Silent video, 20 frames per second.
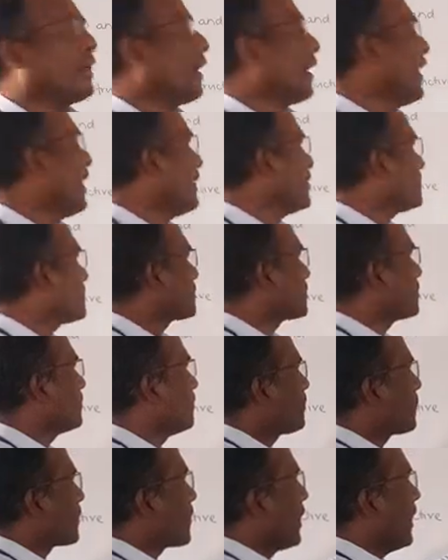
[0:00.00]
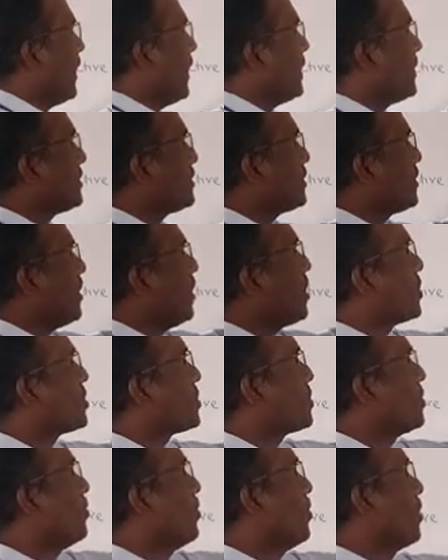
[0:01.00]

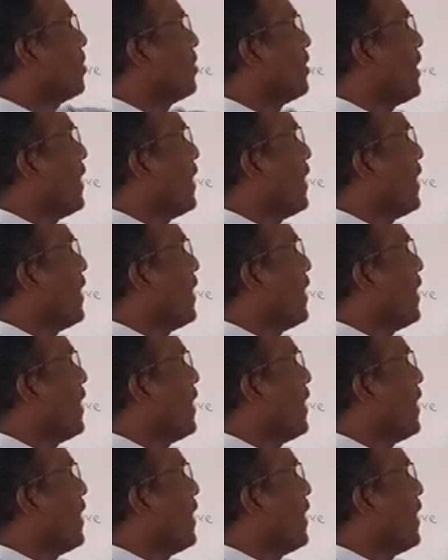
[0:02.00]
exhaustible.